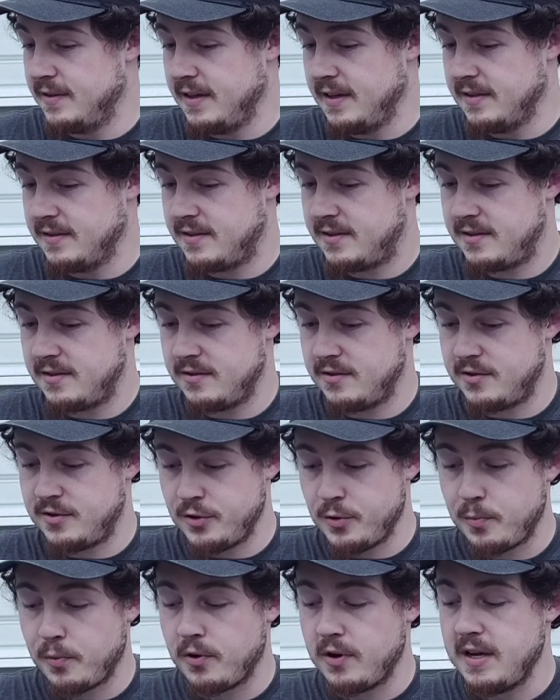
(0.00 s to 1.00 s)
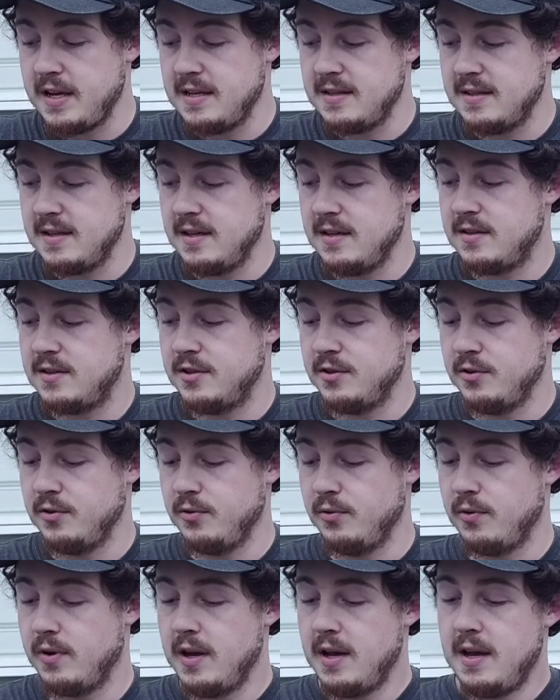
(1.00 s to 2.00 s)
It's super easy
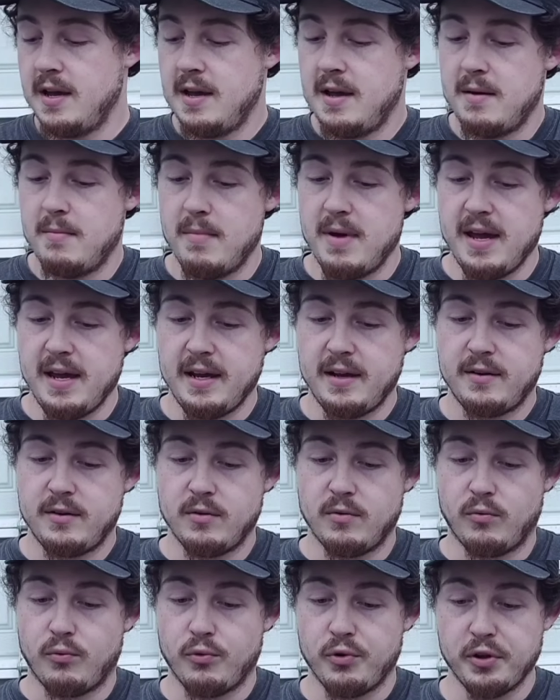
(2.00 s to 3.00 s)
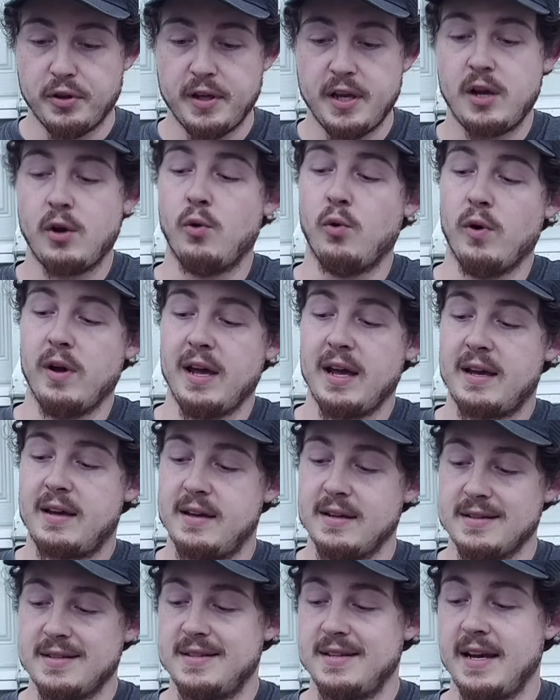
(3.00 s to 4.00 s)
to make really
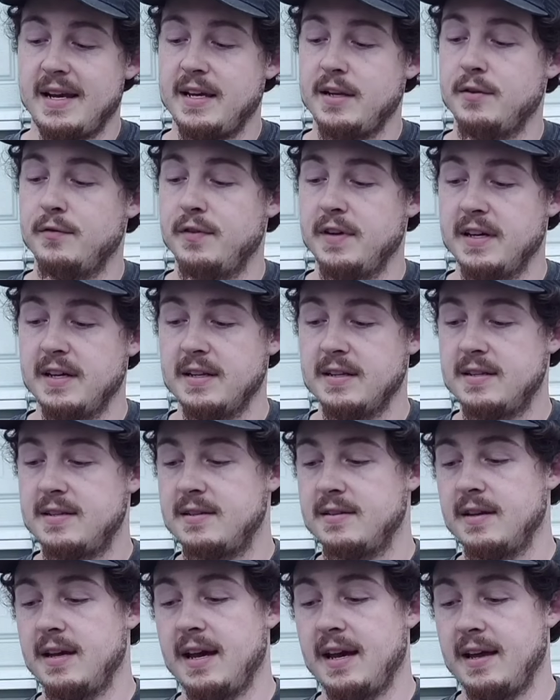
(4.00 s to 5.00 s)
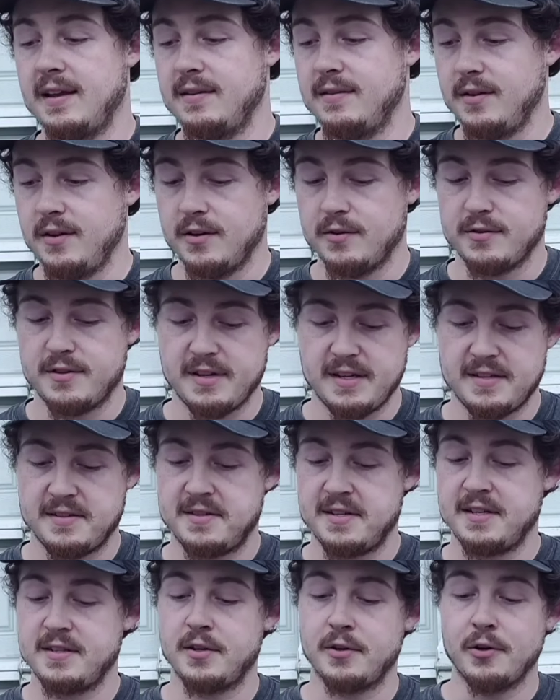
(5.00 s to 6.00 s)
quick consecutive hits at, say
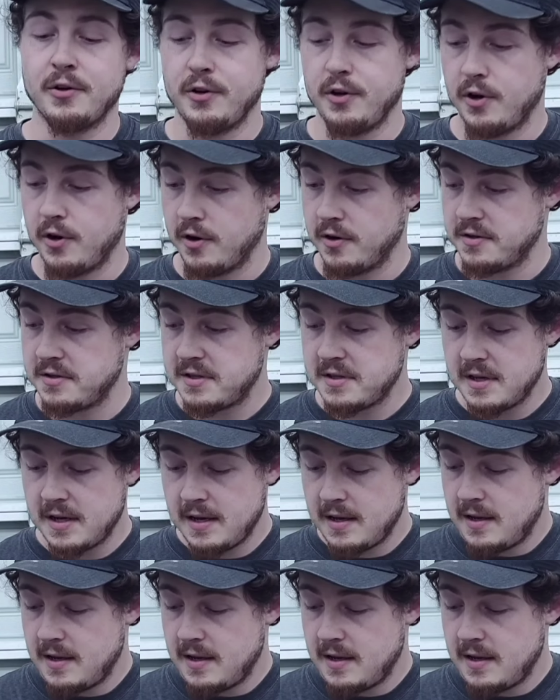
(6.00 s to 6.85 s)
600 yards.